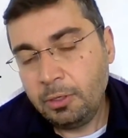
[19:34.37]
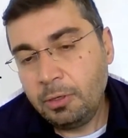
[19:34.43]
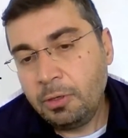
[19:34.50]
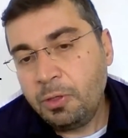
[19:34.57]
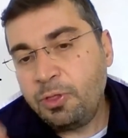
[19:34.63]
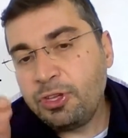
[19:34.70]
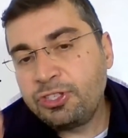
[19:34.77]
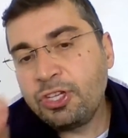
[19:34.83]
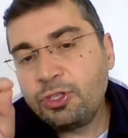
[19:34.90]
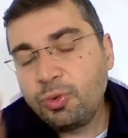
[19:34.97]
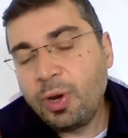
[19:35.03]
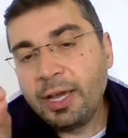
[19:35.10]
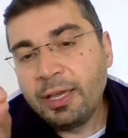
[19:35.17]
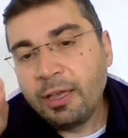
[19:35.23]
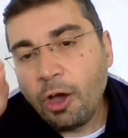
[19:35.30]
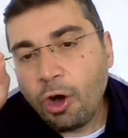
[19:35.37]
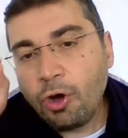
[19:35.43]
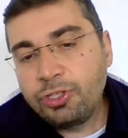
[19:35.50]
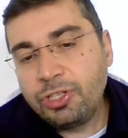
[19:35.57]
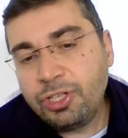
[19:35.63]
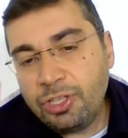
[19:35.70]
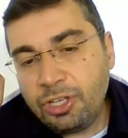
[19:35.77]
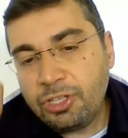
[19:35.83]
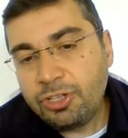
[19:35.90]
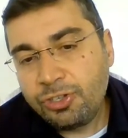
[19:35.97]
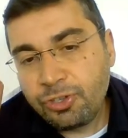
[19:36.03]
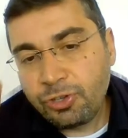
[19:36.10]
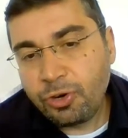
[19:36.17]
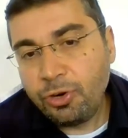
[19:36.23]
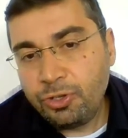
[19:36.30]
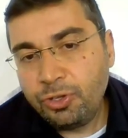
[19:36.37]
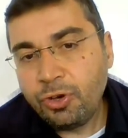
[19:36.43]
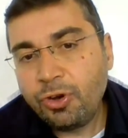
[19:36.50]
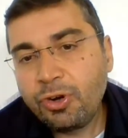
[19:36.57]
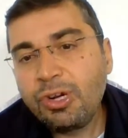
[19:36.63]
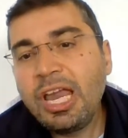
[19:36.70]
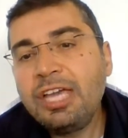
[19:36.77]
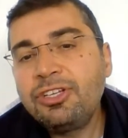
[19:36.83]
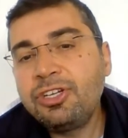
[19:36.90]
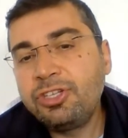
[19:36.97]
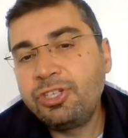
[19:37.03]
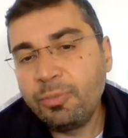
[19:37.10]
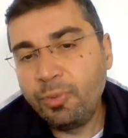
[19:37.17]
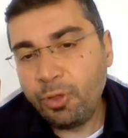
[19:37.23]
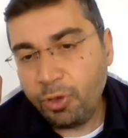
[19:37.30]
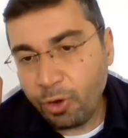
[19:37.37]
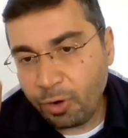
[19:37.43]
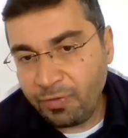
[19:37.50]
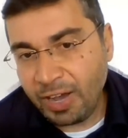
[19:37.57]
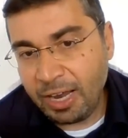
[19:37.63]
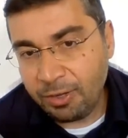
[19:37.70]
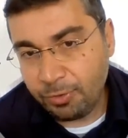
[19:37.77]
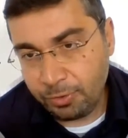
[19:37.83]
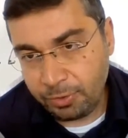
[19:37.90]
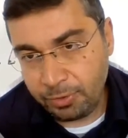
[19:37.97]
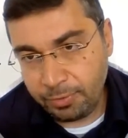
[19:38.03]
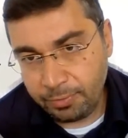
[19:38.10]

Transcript: This is why OCD destroys your relationship with your values.